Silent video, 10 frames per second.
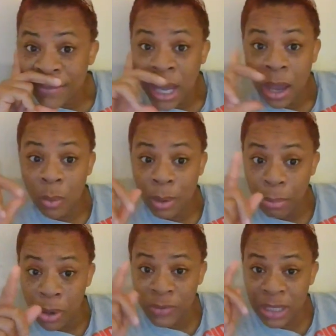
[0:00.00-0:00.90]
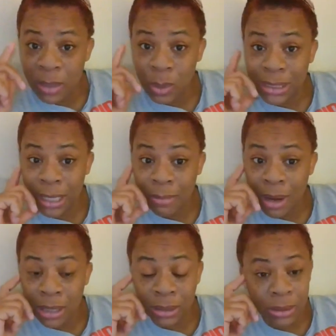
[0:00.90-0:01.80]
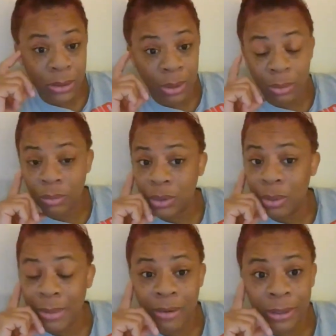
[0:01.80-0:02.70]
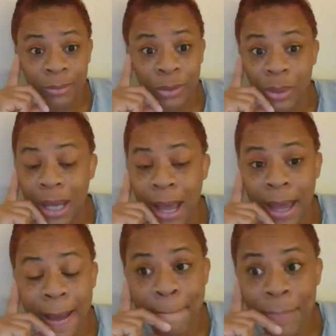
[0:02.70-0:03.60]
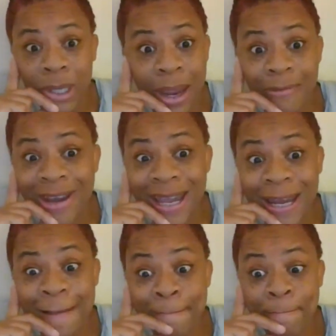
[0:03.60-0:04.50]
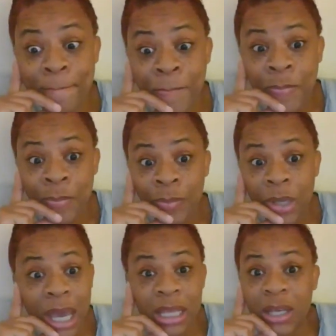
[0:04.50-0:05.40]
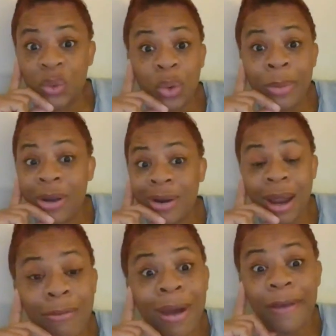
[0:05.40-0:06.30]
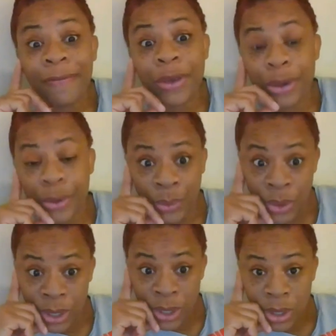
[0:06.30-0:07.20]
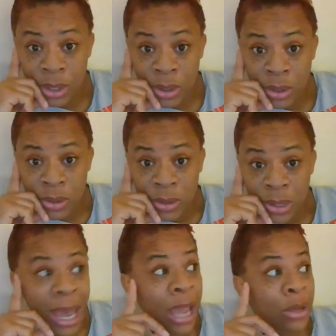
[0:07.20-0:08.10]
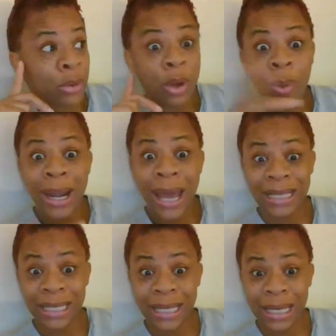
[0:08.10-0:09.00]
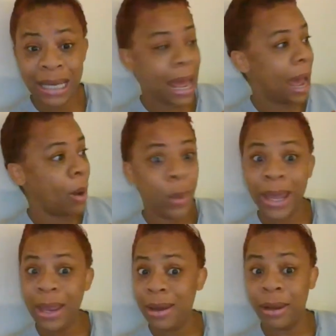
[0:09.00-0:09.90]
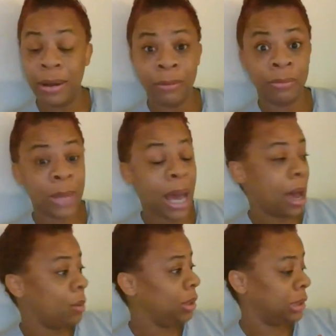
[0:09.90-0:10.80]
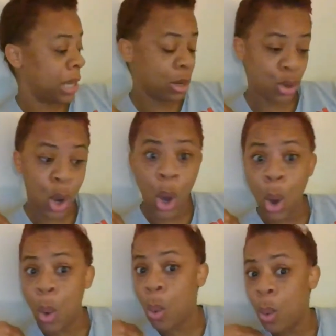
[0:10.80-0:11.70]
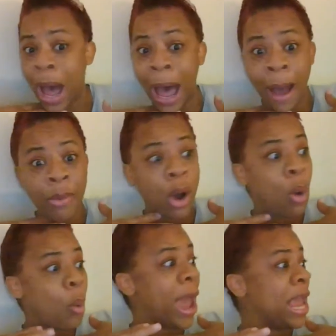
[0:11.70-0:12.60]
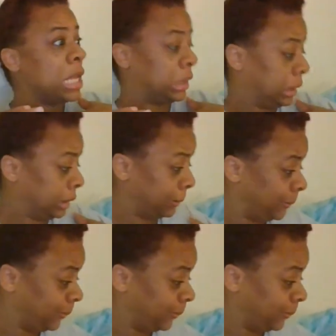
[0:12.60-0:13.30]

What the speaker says: And when both of them was getting married, I told them, don't marry. You're not ready. And these women not right for you. And you know what I did? I waited. I was like, no, I'm going to wait.